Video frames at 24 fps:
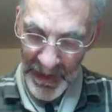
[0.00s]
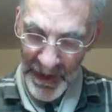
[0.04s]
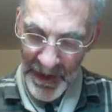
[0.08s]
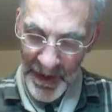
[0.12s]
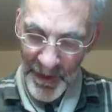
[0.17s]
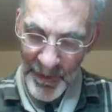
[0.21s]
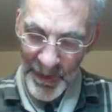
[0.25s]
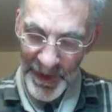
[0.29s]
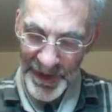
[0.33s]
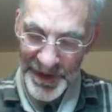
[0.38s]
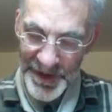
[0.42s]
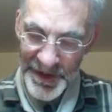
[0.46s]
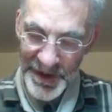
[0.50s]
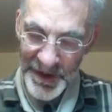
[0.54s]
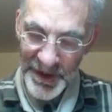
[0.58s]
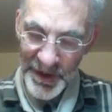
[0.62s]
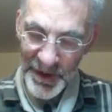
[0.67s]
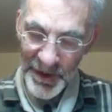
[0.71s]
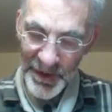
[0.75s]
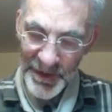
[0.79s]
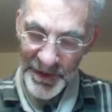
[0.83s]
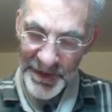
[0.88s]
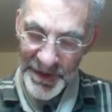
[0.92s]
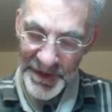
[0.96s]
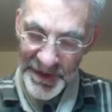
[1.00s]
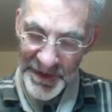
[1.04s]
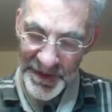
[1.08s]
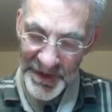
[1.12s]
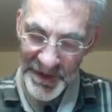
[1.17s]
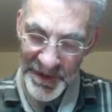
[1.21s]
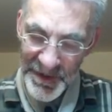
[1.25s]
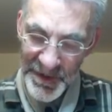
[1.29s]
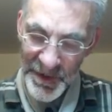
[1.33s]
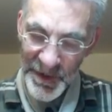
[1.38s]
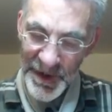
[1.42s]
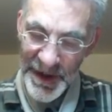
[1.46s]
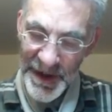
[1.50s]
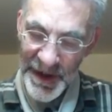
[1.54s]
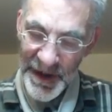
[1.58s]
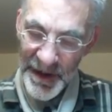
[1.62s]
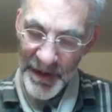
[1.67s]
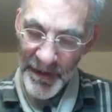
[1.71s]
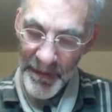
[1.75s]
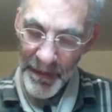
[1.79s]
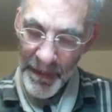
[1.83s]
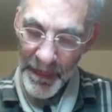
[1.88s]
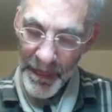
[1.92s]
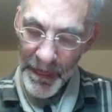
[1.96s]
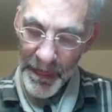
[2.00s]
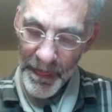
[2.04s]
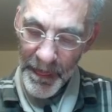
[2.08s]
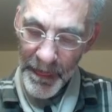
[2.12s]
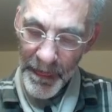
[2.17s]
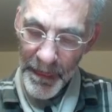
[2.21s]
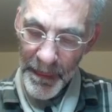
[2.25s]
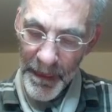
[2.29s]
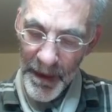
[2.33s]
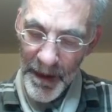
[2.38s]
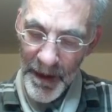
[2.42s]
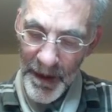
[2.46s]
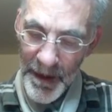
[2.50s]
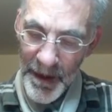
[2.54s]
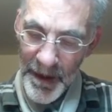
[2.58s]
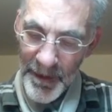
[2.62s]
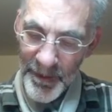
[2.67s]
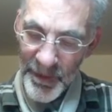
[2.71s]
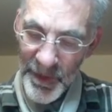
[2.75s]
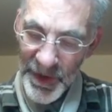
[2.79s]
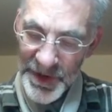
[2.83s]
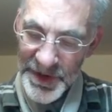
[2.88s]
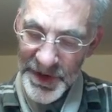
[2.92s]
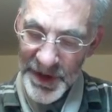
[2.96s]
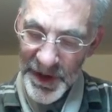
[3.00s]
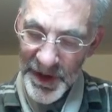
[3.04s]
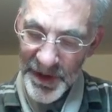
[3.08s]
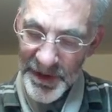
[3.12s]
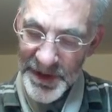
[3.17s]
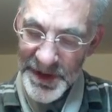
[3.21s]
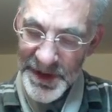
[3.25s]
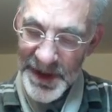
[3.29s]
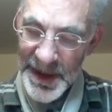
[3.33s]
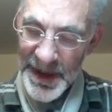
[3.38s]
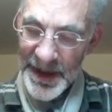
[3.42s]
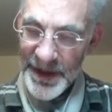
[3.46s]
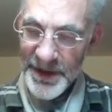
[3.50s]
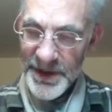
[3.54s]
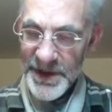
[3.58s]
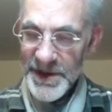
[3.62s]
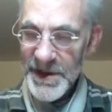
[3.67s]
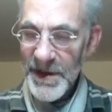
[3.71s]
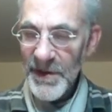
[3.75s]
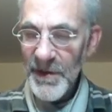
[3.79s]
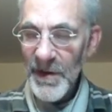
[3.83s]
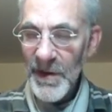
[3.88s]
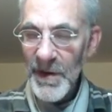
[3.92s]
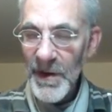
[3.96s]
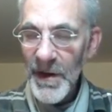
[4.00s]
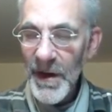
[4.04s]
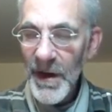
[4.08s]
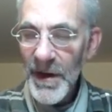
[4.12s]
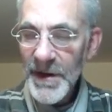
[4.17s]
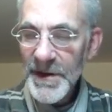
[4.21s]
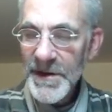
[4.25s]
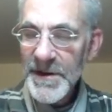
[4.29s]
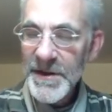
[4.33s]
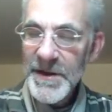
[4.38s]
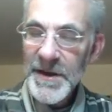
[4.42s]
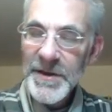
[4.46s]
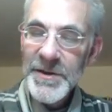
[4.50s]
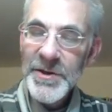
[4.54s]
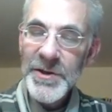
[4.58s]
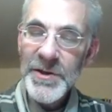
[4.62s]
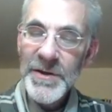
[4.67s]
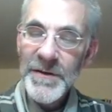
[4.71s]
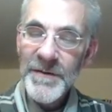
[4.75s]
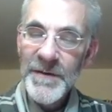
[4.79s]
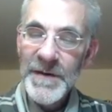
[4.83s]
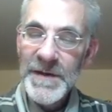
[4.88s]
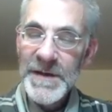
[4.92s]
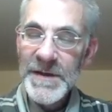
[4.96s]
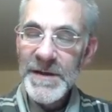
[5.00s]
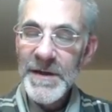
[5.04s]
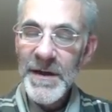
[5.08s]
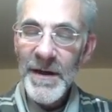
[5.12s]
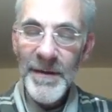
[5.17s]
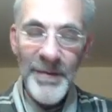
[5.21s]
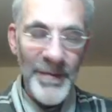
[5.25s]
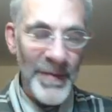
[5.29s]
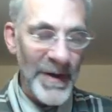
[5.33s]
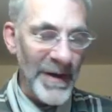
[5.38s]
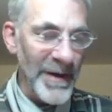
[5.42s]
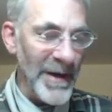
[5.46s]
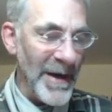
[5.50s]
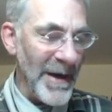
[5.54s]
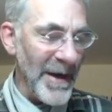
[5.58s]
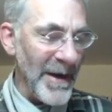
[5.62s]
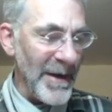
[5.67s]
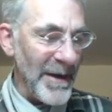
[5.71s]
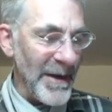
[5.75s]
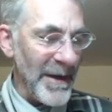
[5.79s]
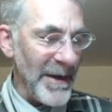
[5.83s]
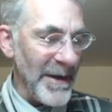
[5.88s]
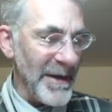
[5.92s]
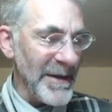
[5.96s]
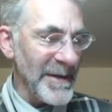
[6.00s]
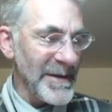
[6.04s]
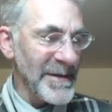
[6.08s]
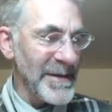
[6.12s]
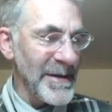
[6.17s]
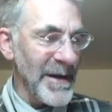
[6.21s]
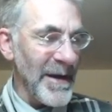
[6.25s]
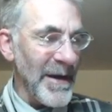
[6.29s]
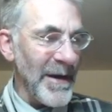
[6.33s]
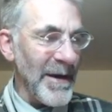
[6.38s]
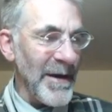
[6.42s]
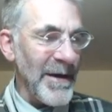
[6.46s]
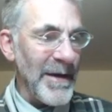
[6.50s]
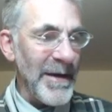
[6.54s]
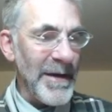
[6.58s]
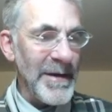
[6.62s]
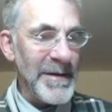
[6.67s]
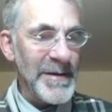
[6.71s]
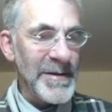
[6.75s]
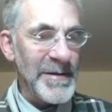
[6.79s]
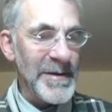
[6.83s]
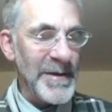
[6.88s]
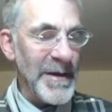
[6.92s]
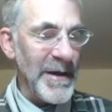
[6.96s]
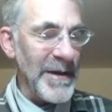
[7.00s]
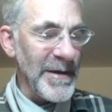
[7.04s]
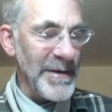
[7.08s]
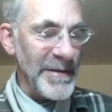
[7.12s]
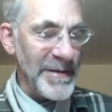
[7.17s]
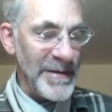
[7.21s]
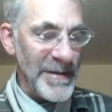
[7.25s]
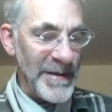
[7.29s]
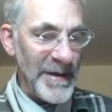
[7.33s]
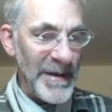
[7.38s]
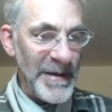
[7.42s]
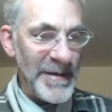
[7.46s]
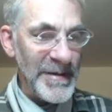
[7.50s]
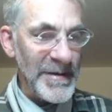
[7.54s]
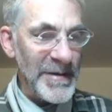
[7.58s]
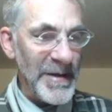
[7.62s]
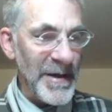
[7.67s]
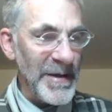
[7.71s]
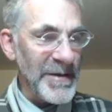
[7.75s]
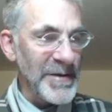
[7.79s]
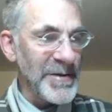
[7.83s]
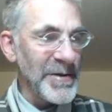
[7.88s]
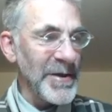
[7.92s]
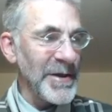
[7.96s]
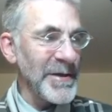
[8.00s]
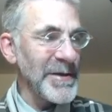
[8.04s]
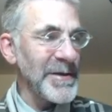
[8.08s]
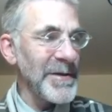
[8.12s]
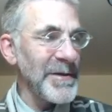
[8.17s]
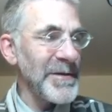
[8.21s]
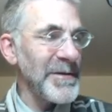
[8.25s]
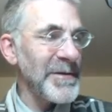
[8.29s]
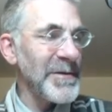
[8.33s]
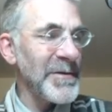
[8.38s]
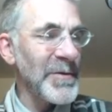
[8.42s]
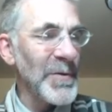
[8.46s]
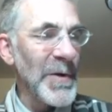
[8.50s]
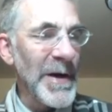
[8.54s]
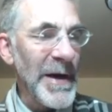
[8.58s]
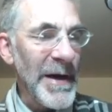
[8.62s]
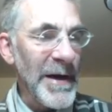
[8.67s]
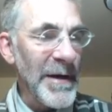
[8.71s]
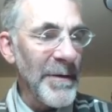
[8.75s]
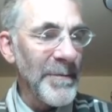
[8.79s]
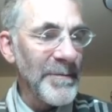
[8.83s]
which is congruent to 3 modulo 10. So the last digit of this number is just a 3.